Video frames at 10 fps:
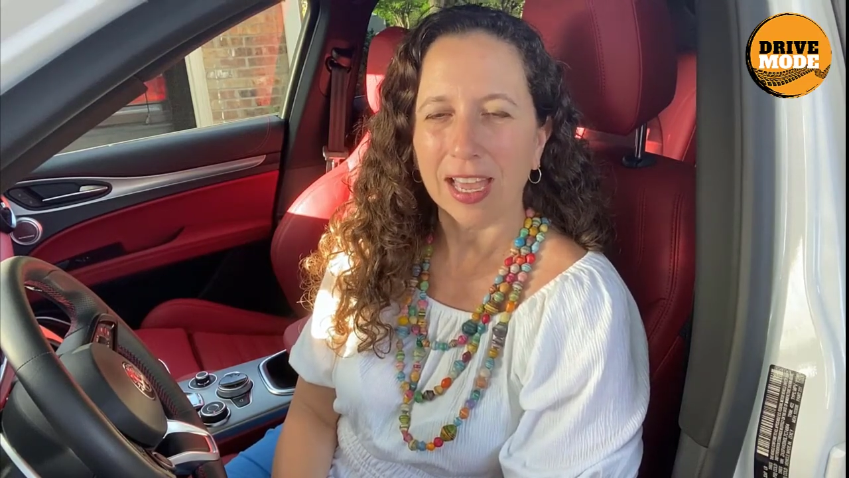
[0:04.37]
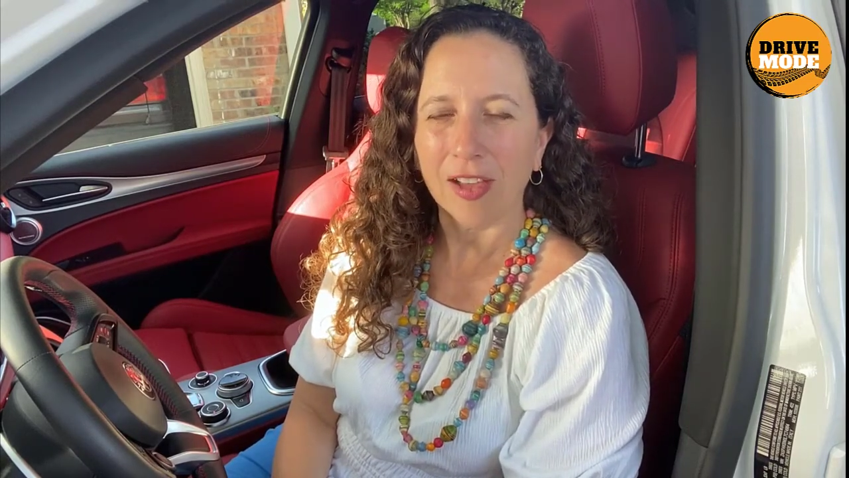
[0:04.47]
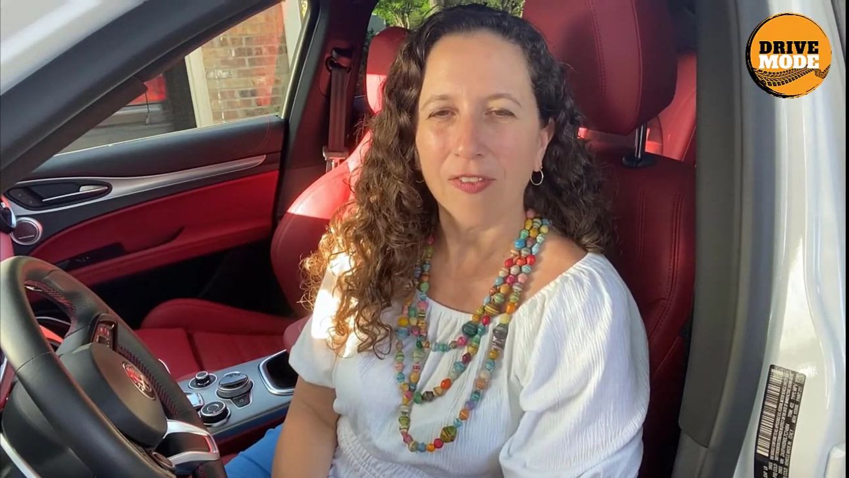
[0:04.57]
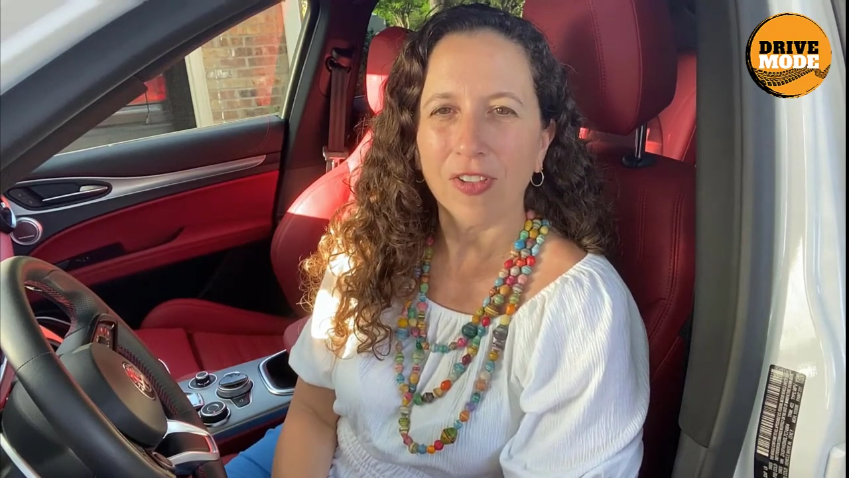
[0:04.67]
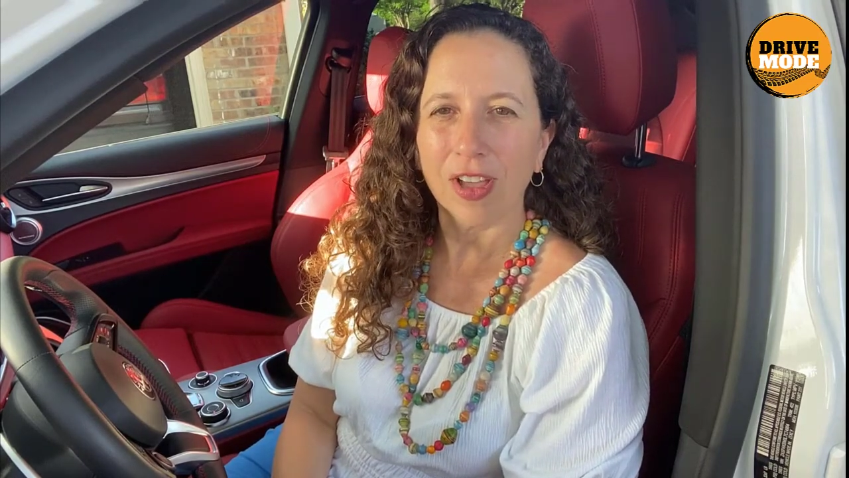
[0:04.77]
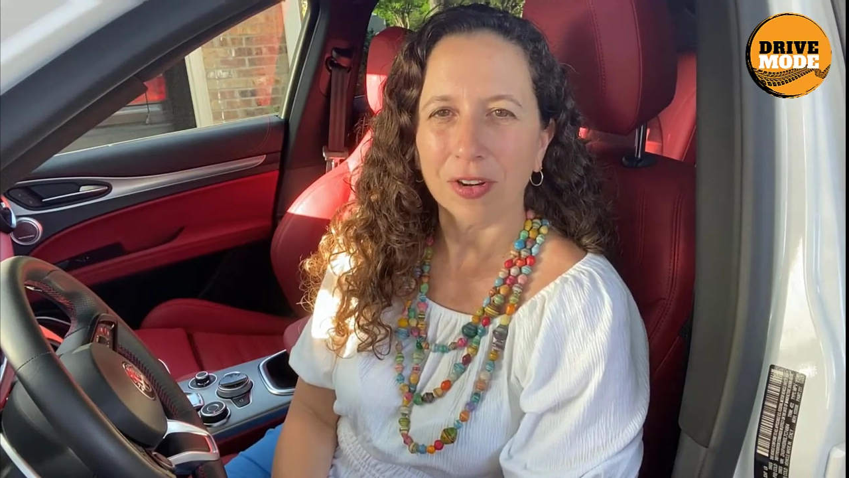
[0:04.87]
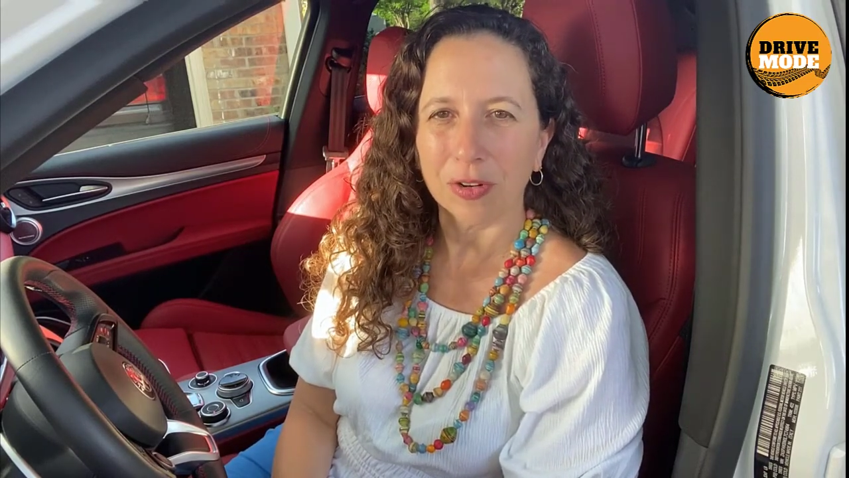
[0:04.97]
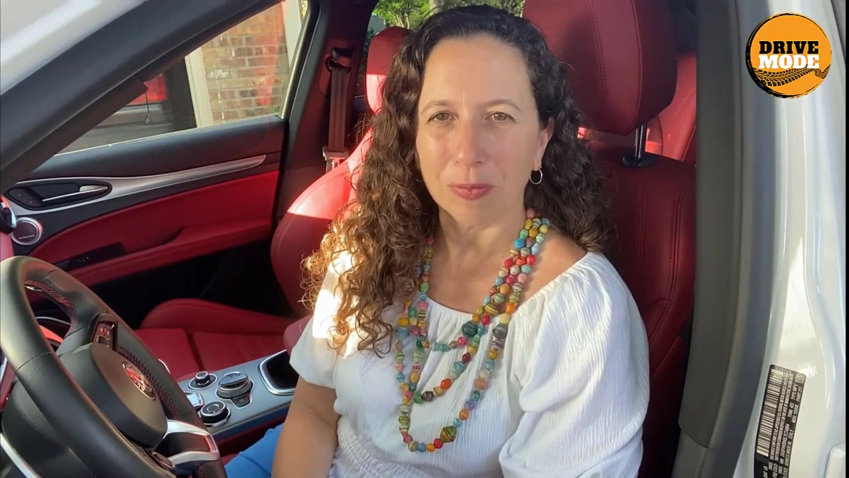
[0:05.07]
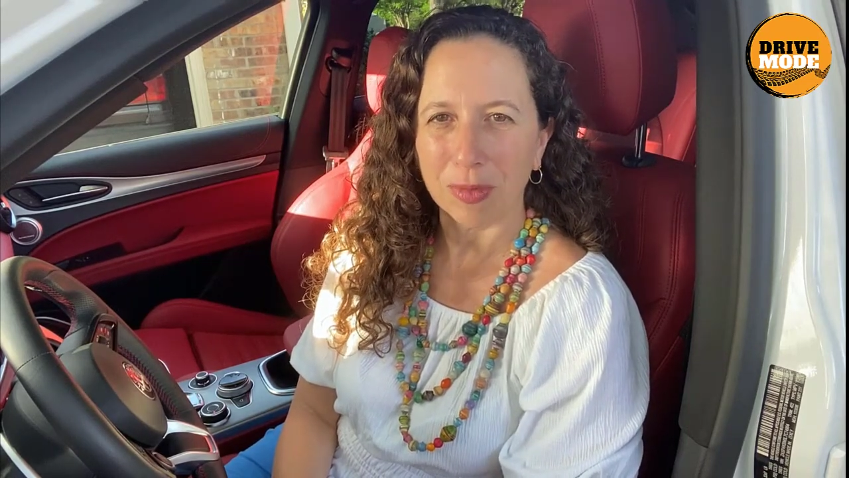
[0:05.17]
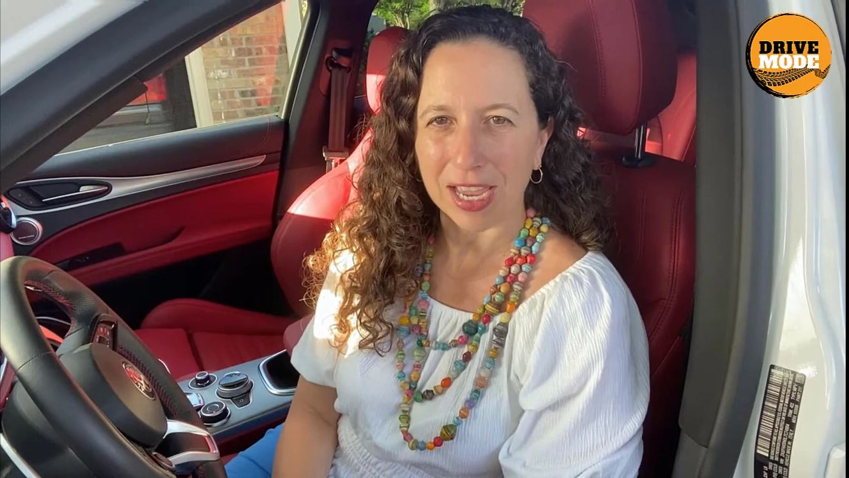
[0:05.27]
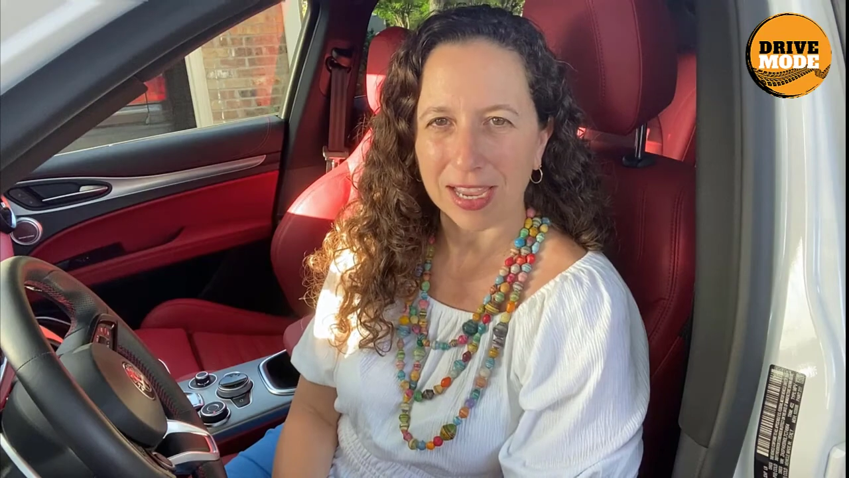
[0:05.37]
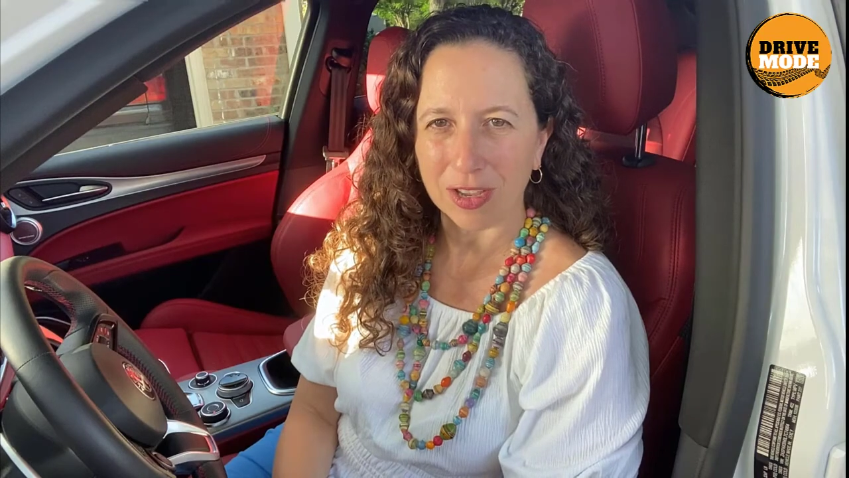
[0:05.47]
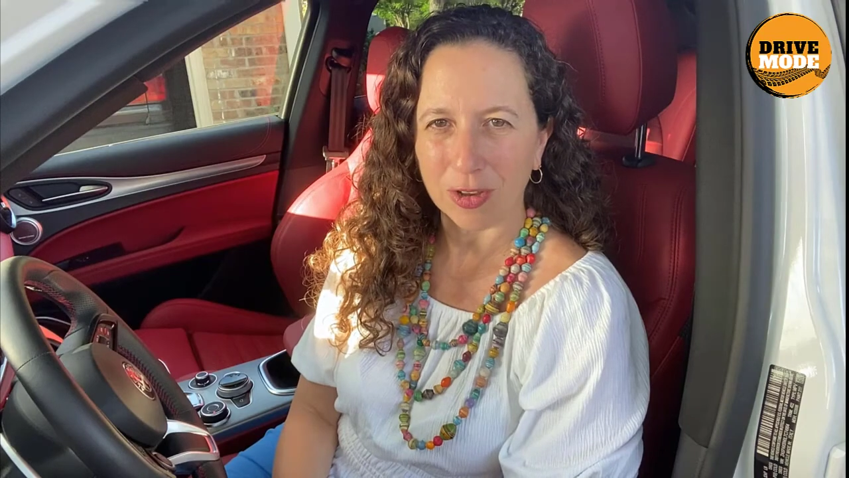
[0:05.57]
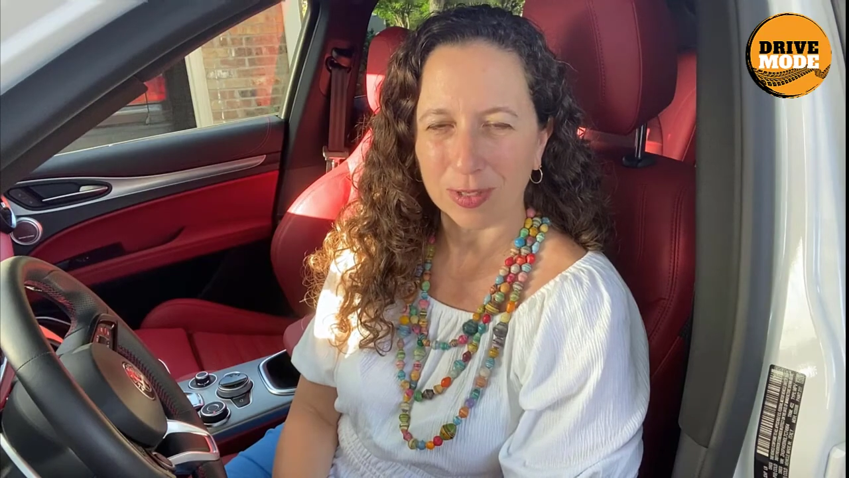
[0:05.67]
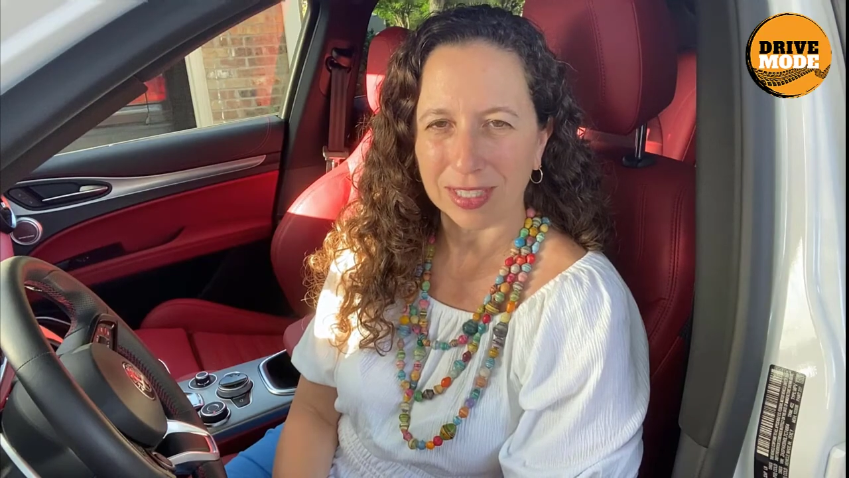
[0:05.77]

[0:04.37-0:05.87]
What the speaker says: Alfa Romeo